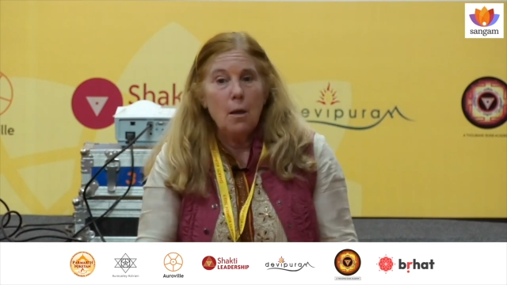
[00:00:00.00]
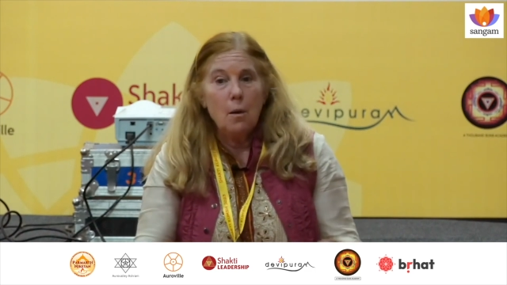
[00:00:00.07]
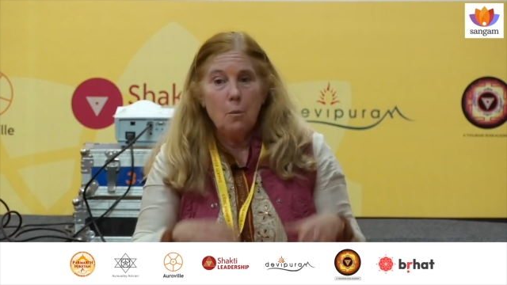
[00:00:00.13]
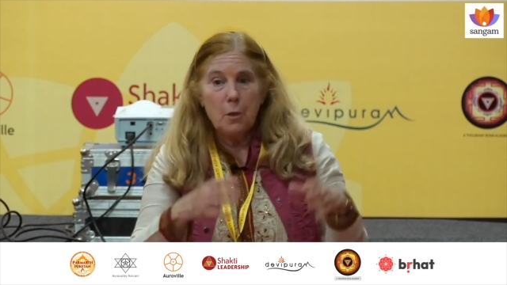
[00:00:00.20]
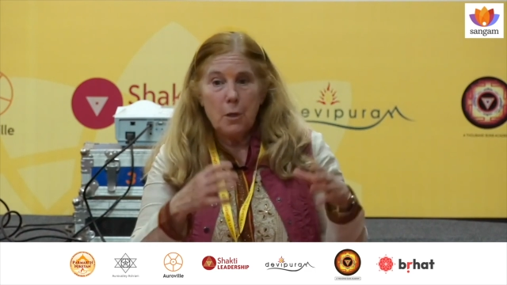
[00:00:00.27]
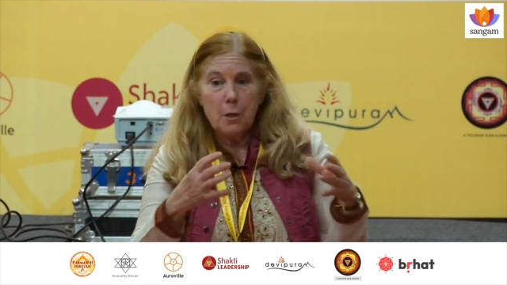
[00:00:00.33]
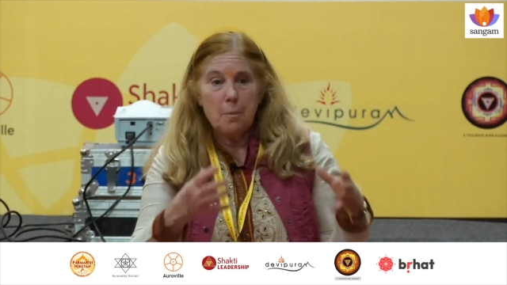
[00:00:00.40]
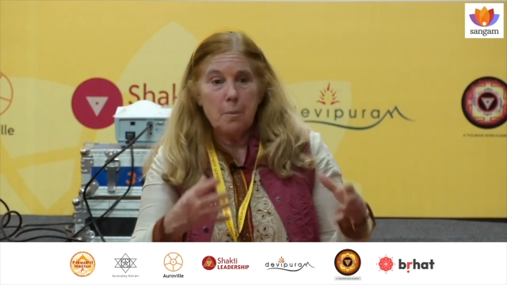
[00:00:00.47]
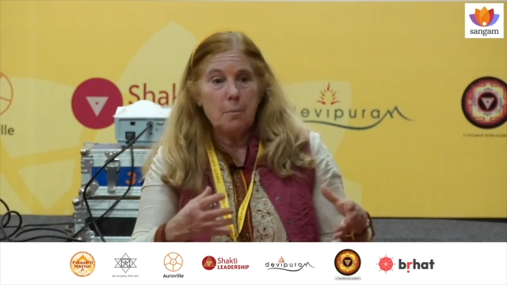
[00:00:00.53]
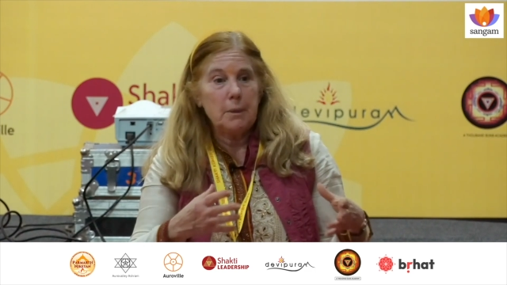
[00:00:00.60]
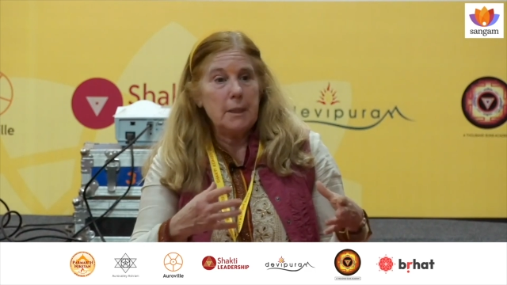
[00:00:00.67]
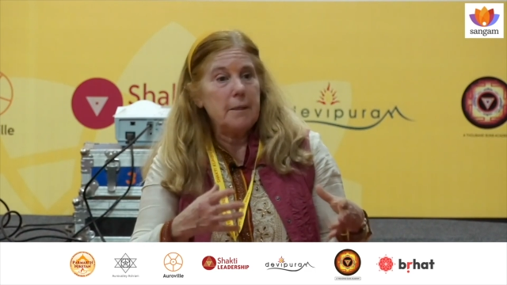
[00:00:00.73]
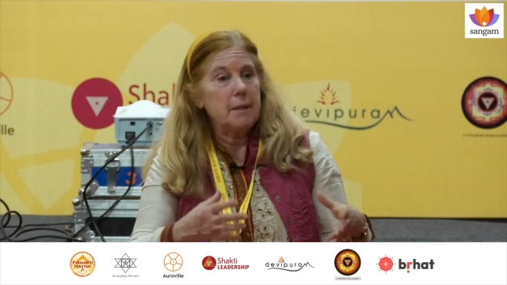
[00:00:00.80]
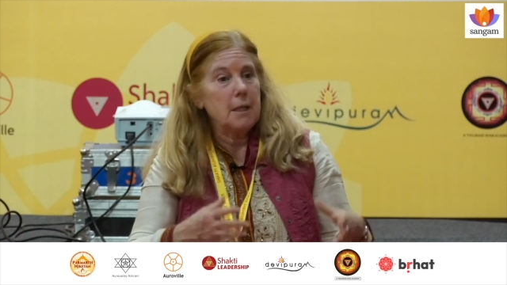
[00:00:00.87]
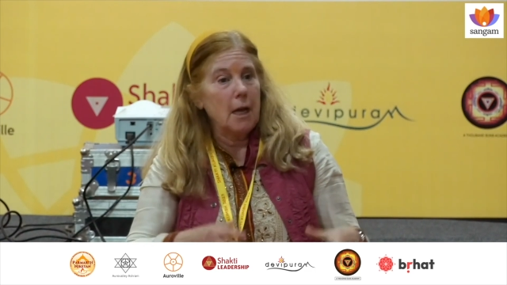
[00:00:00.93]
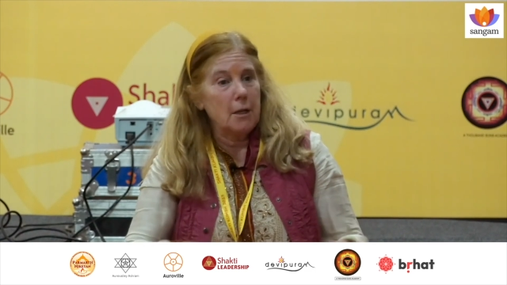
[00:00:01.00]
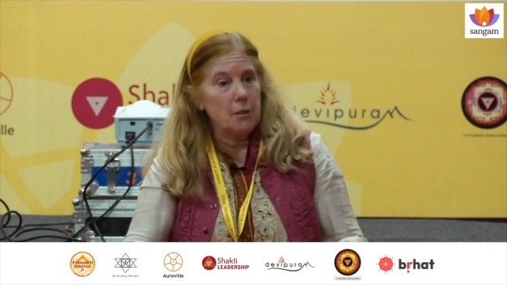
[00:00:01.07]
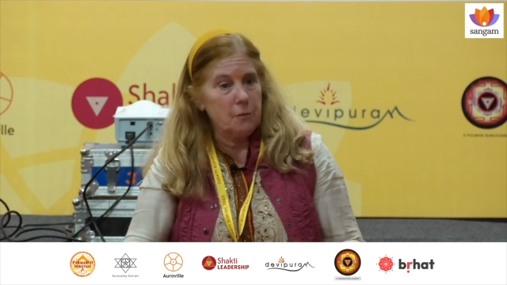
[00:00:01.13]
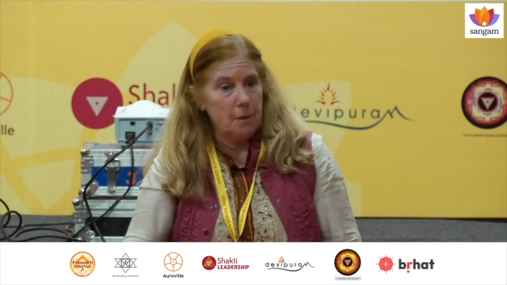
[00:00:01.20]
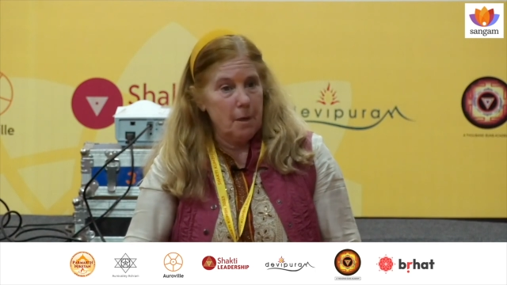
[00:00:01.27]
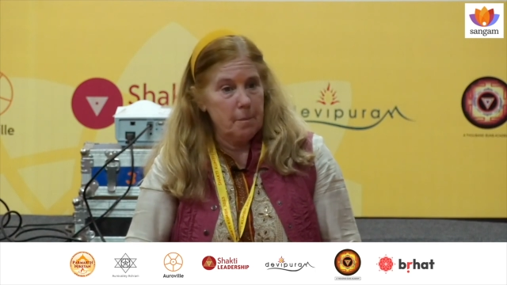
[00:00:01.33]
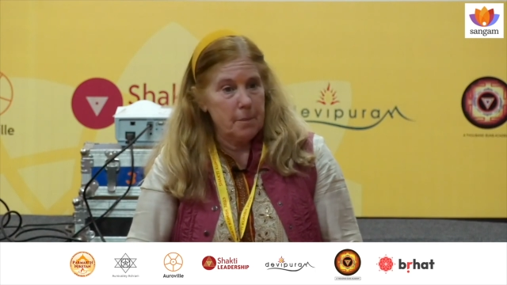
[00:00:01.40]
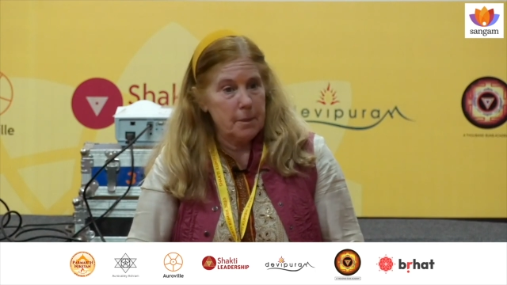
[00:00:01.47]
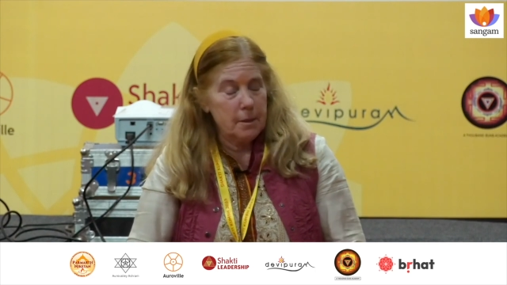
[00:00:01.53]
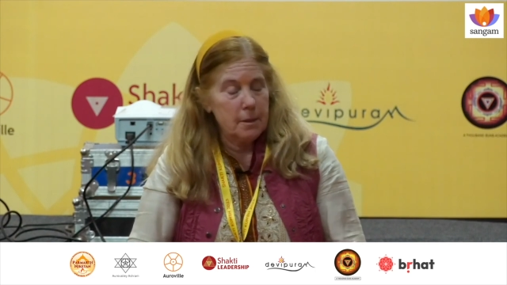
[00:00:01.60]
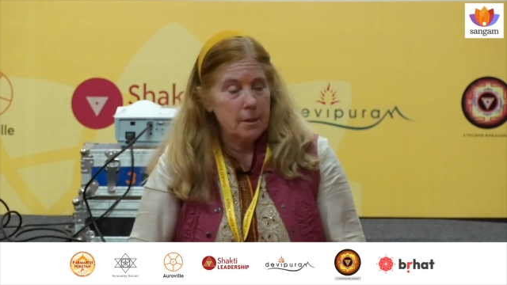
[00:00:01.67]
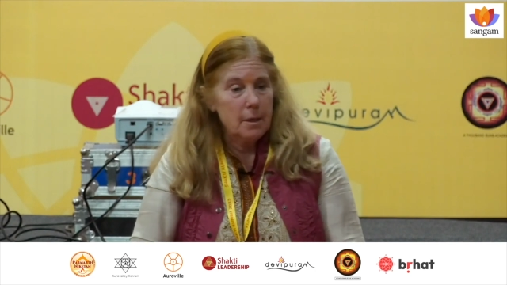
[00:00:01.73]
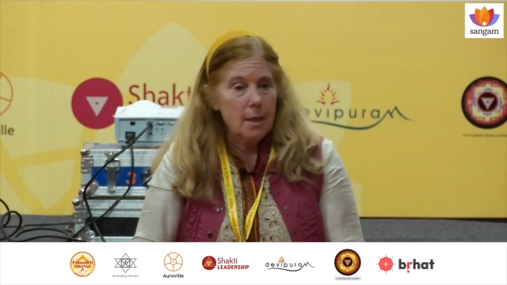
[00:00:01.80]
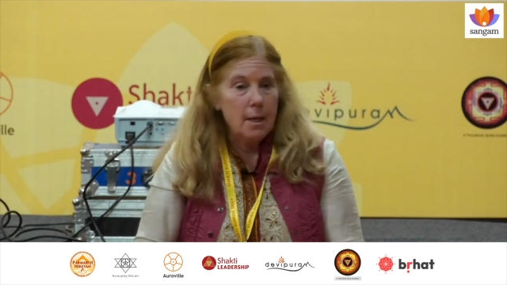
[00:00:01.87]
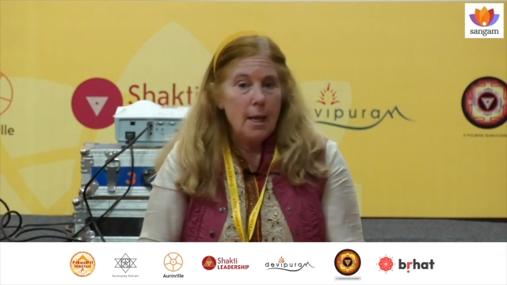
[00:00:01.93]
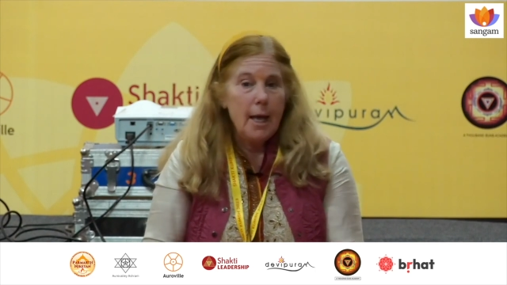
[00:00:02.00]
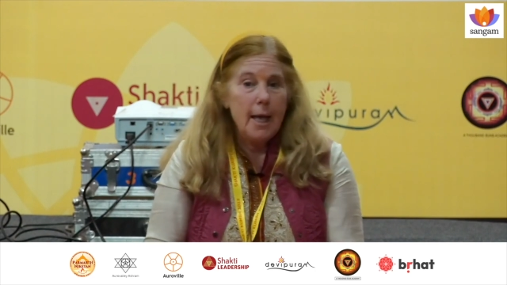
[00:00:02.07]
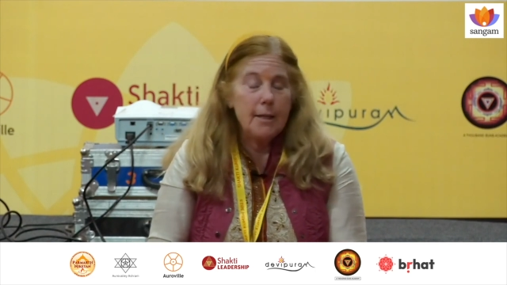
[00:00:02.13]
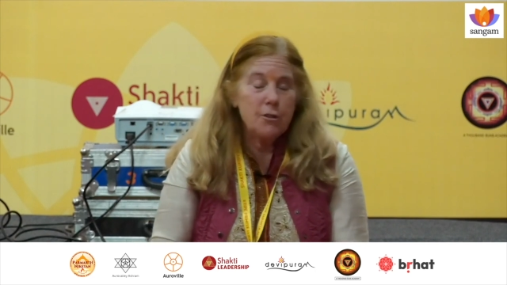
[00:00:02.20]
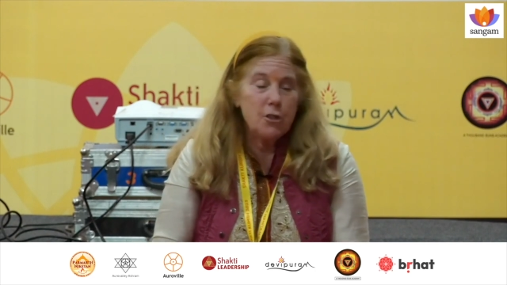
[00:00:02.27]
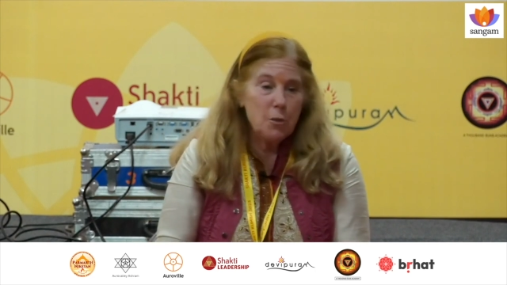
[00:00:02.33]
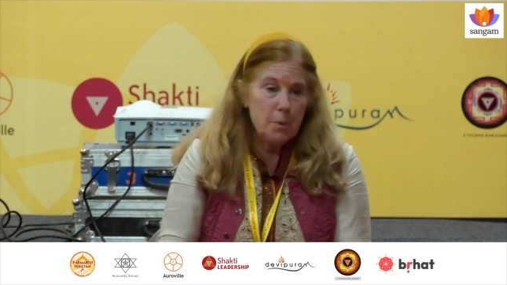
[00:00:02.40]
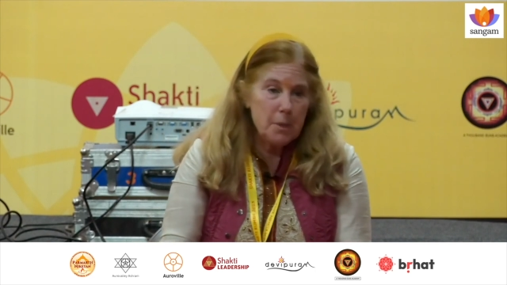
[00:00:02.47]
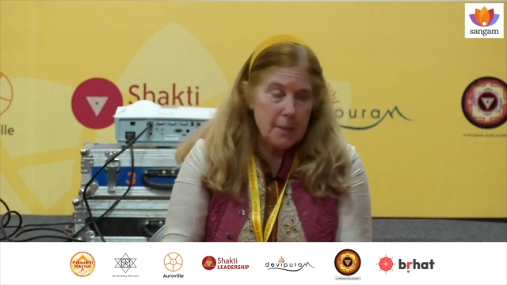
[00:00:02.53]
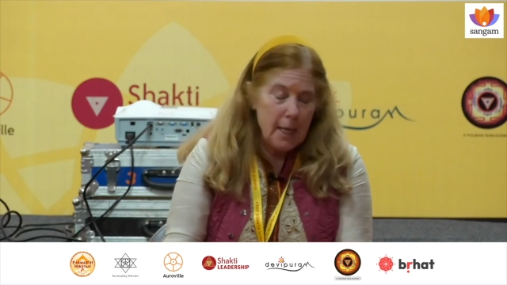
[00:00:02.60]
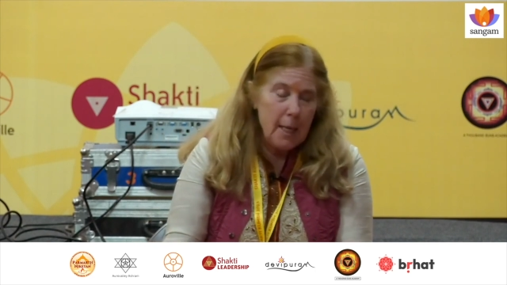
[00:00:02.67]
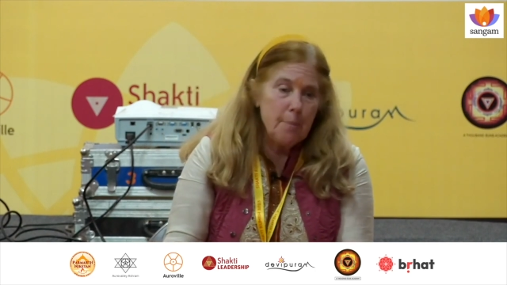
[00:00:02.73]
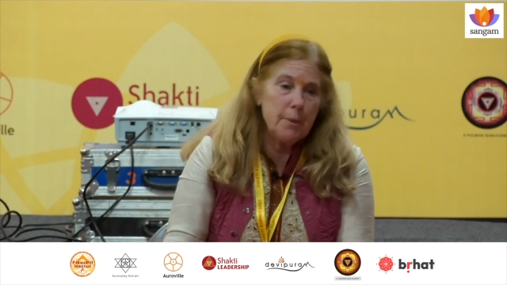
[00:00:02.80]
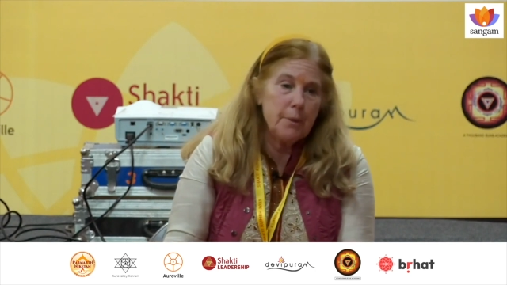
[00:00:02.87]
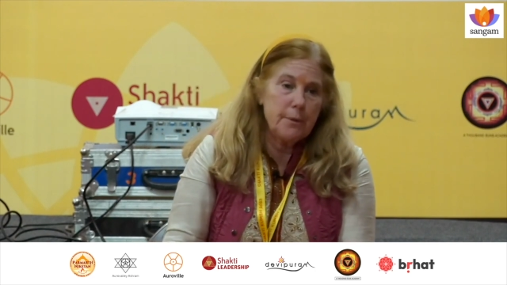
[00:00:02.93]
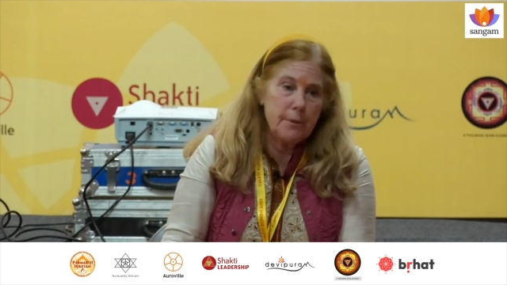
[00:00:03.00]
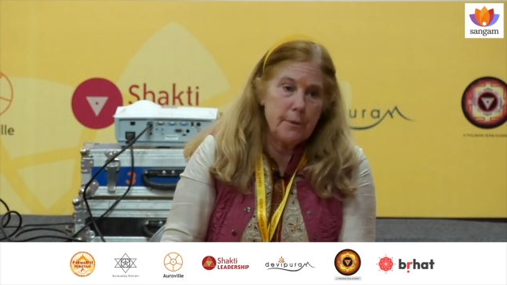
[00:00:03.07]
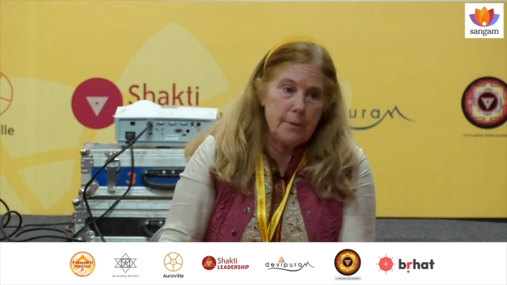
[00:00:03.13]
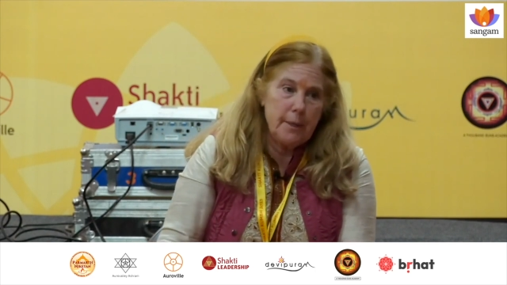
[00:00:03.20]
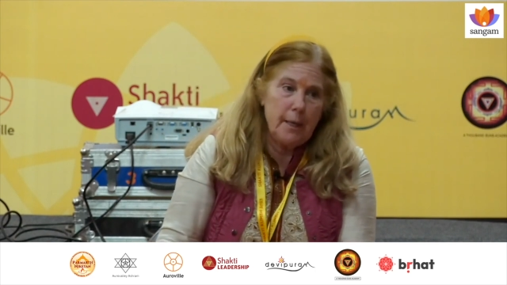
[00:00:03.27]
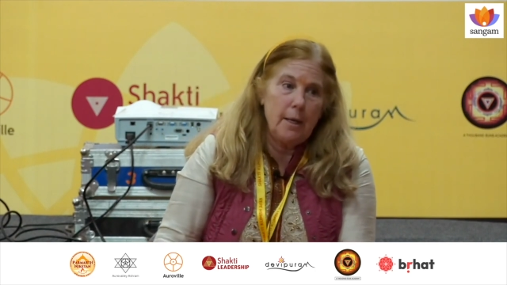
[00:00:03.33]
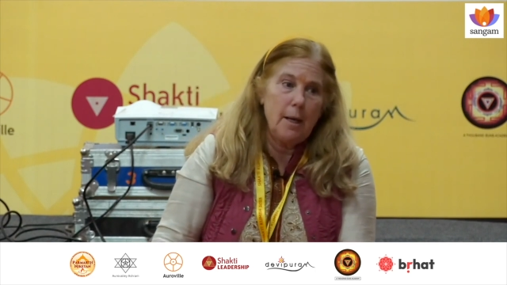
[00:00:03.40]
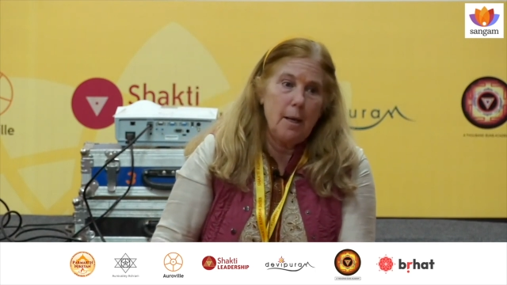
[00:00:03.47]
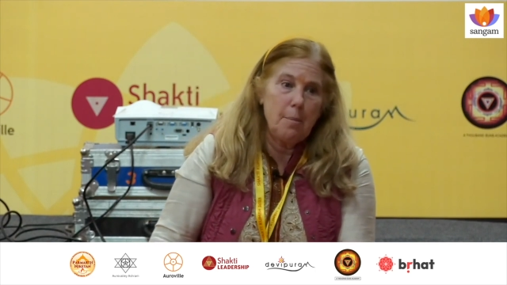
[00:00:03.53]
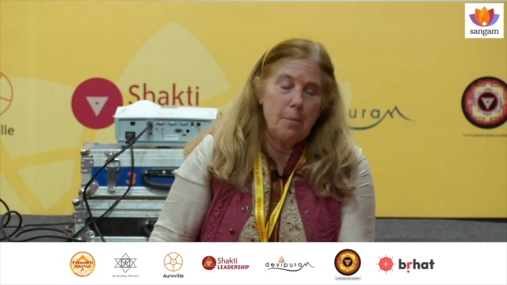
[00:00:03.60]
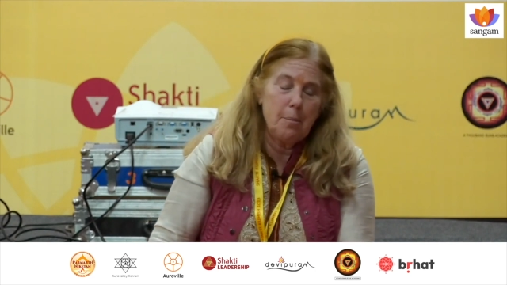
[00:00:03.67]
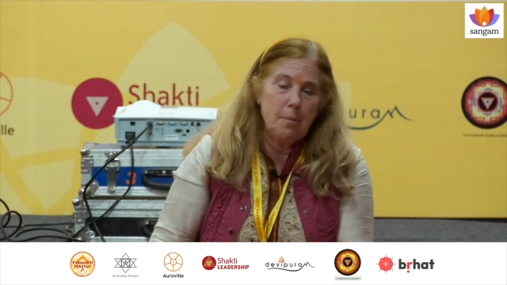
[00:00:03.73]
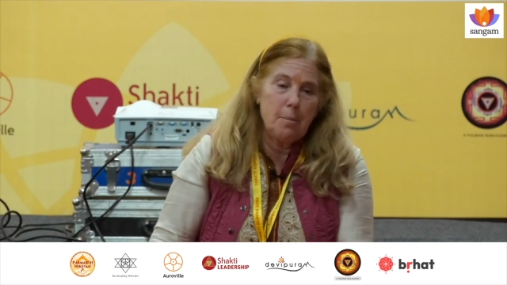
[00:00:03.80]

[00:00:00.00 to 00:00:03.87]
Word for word: were going to lead the ashrams. And she was able to set up,